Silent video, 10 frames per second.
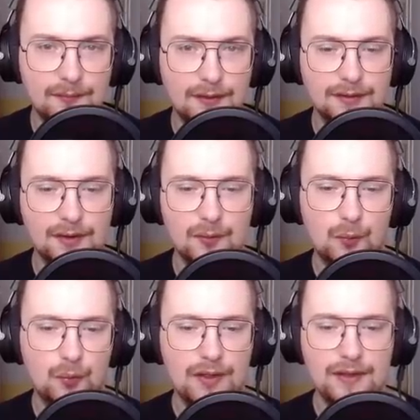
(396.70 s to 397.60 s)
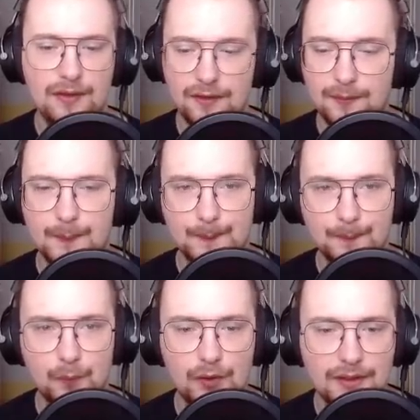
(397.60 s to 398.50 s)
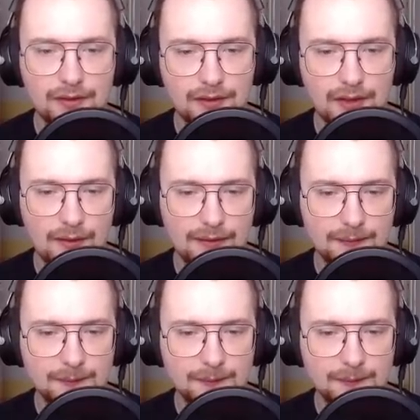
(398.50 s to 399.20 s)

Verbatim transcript: So pretty good, pretty good going.